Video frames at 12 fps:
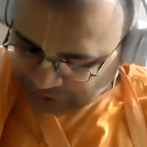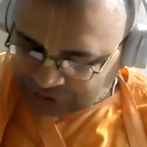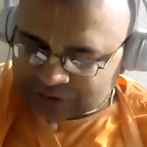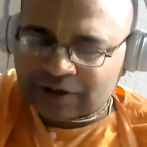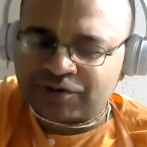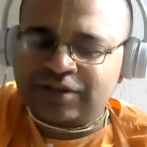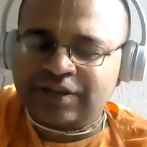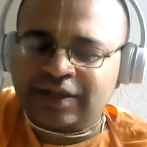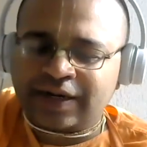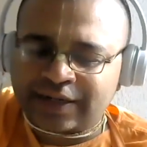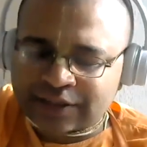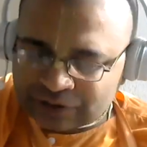Krishna is the
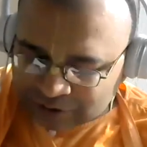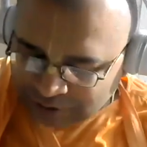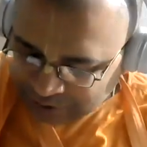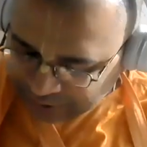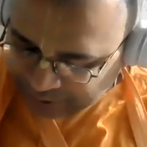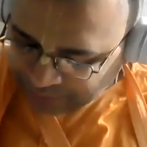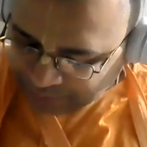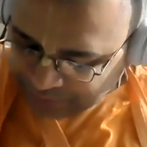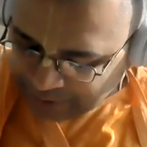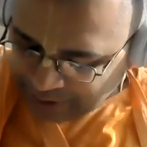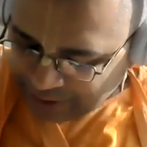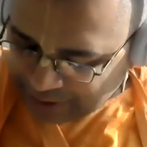greatest authority,
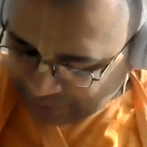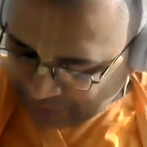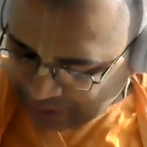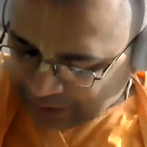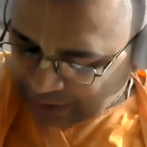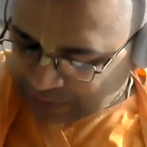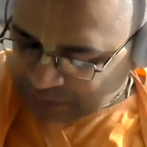when he